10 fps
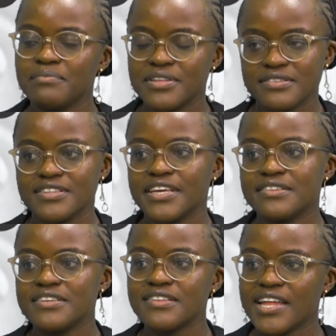please
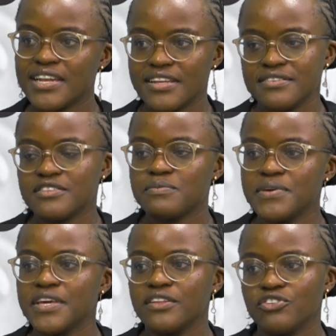get it and let it
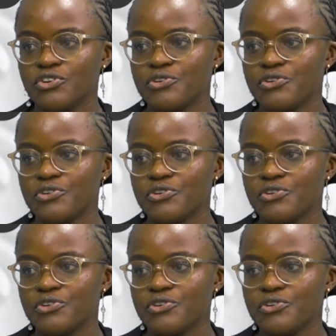be in your